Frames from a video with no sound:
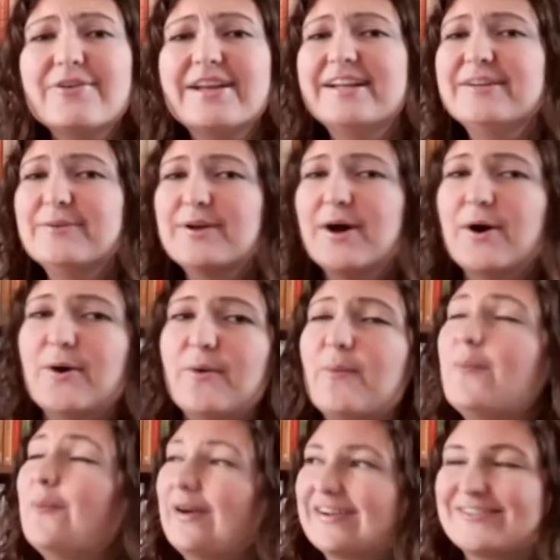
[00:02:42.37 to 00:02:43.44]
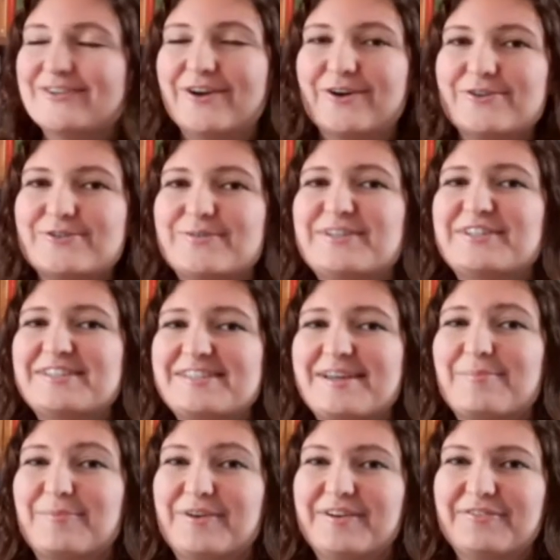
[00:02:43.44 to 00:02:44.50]
then you know where to go to in
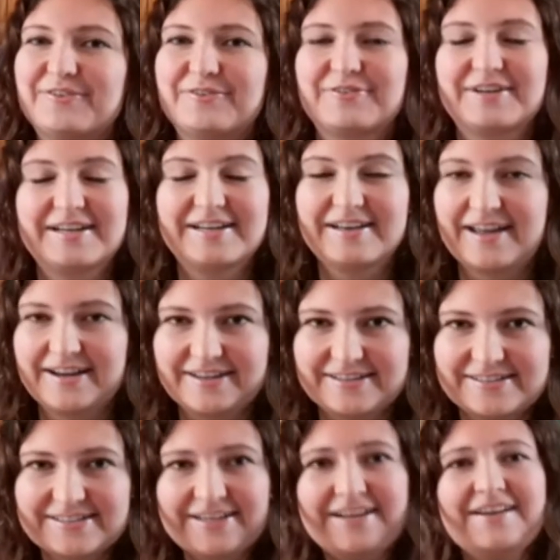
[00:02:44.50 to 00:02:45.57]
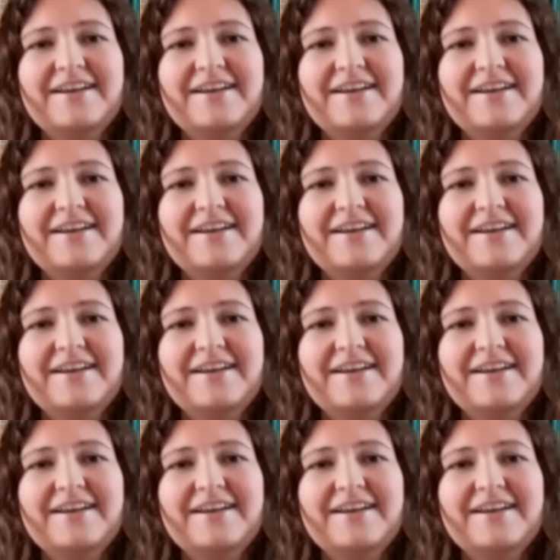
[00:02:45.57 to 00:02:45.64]
December if you really like it.